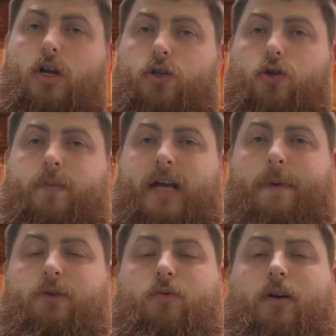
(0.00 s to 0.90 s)
you'll be
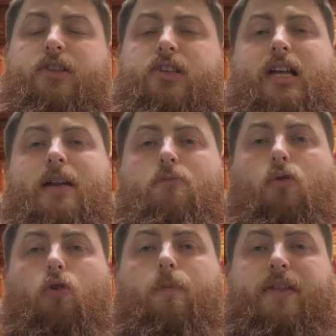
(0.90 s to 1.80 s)
able to understand
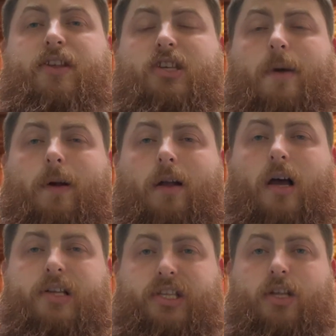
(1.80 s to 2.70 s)
more about the
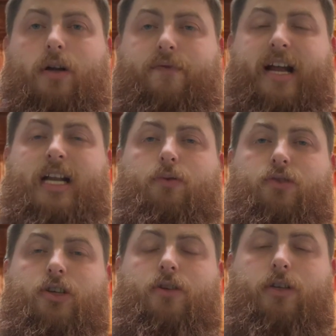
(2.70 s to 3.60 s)
subclasses that are available
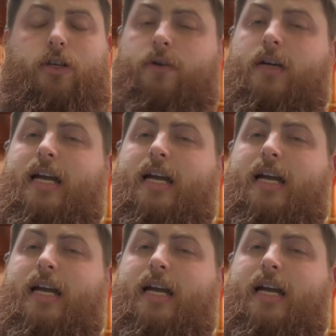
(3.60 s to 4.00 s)
to you,